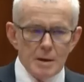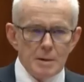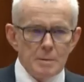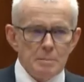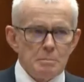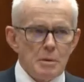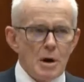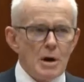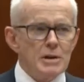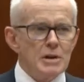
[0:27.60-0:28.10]

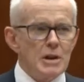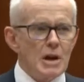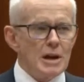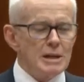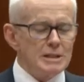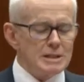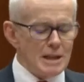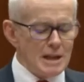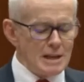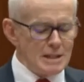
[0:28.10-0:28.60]

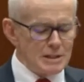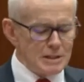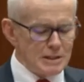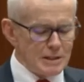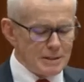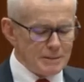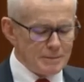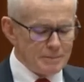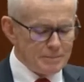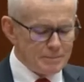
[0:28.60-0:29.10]

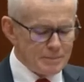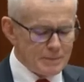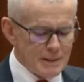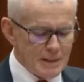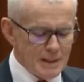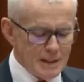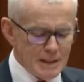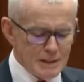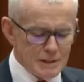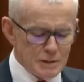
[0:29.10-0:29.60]
Modernisation
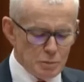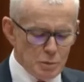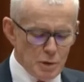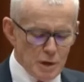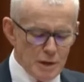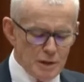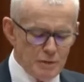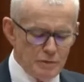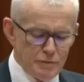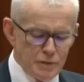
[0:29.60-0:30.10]
is a
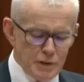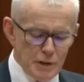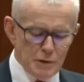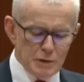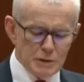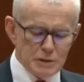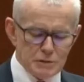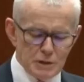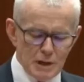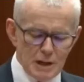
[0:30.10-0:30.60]
word few
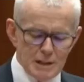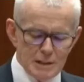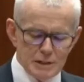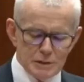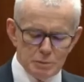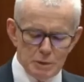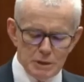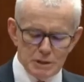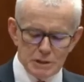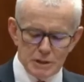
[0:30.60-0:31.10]
Australians
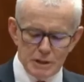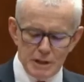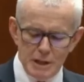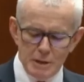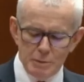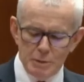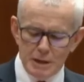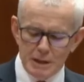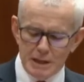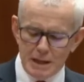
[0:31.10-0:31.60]
wish to hear
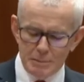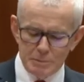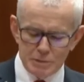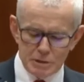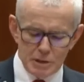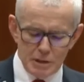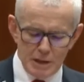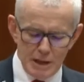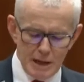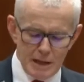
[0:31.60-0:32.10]
when it comes to
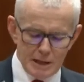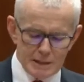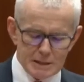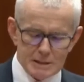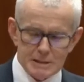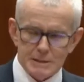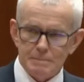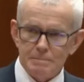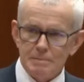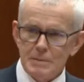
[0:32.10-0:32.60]
the
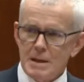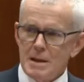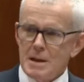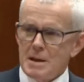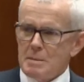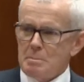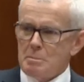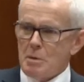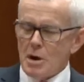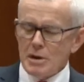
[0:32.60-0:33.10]
arts.
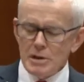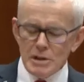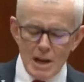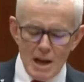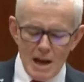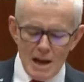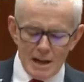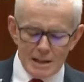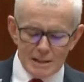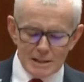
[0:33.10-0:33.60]
Modern
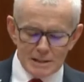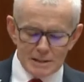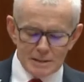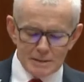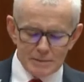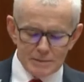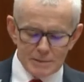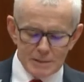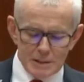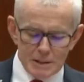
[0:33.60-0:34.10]
art,
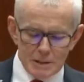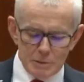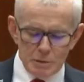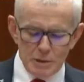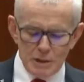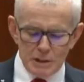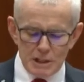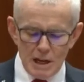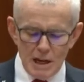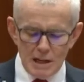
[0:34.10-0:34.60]
with
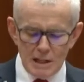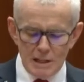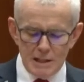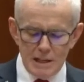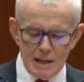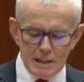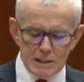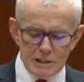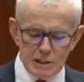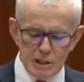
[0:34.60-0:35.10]
its ugly
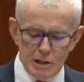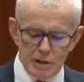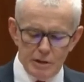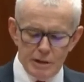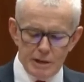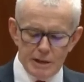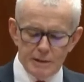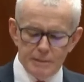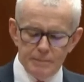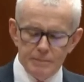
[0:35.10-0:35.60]

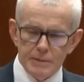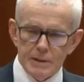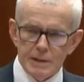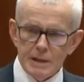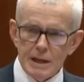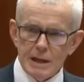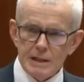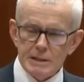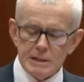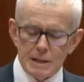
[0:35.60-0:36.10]
exterior
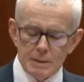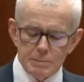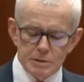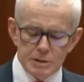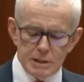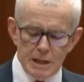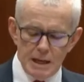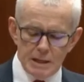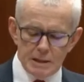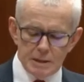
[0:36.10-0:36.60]
and
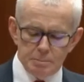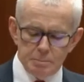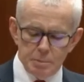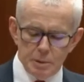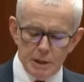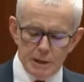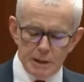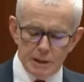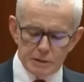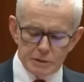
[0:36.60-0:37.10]
substandard
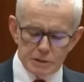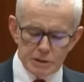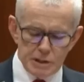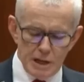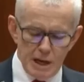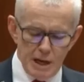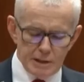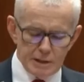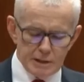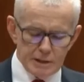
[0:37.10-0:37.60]
political
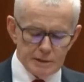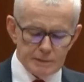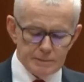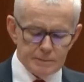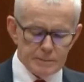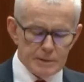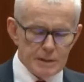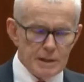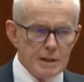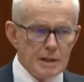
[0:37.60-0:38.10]
shouting,
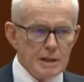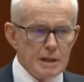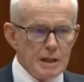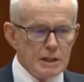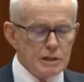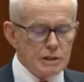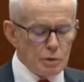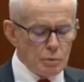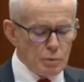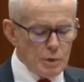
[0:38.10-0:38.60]

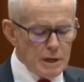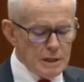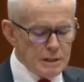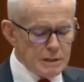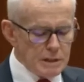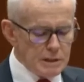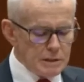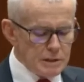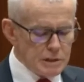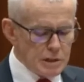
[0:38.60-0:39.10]
is the
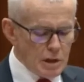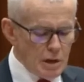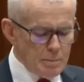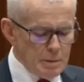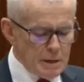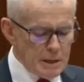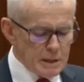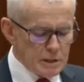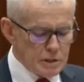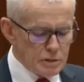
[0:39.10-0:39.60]
reason so
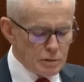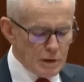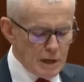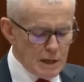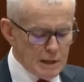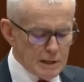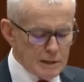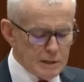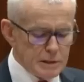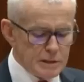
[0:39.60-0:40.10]
many
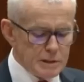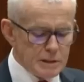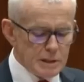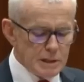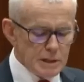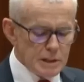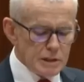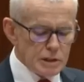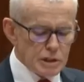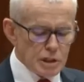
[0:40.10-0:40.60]
Australians
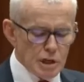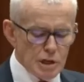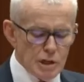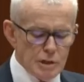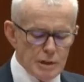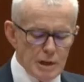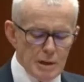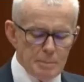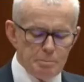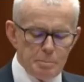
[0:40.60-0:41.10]
turn
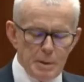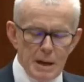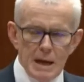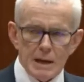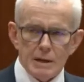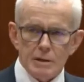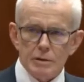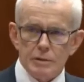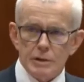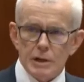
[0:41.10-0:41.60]
their
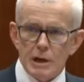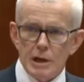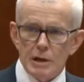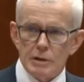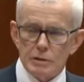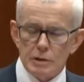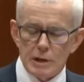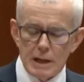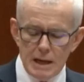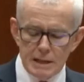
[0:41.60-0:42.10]
back on the
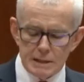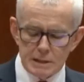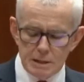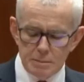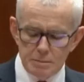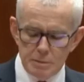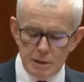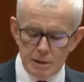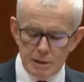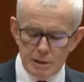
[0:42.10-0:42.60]
local arts
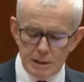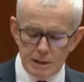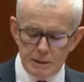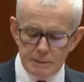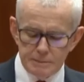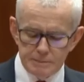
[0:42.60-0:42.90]
community,